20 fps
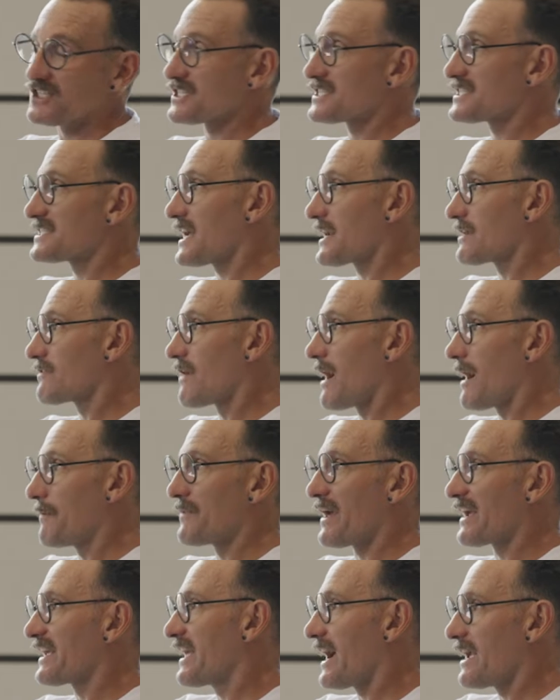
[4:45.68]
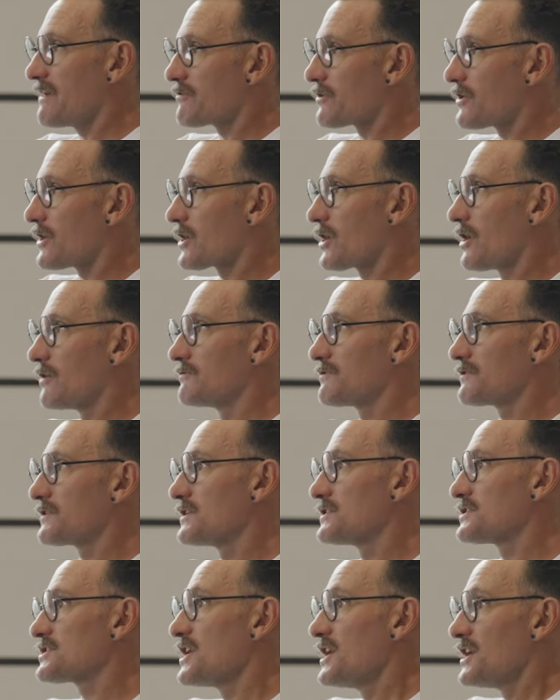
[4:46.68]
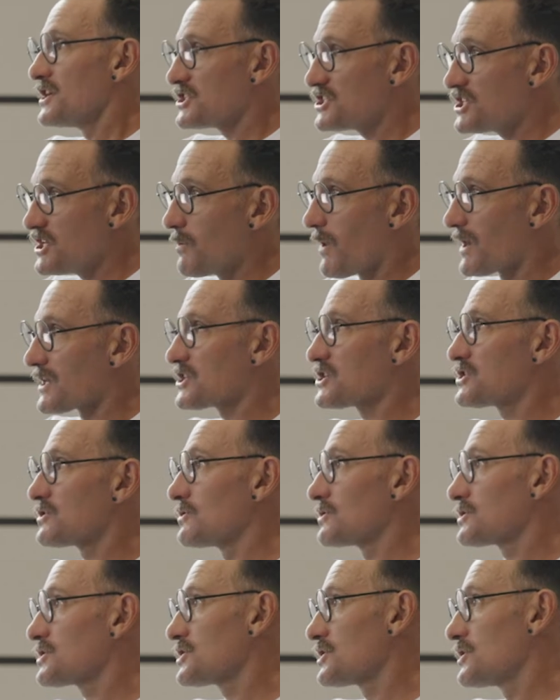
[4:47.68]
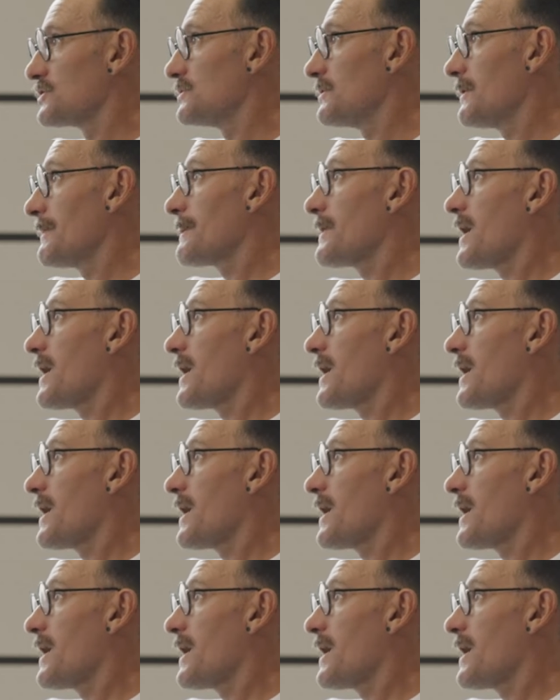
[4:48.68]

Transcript: just set her up. That gave her a confidence. She won a short shoot.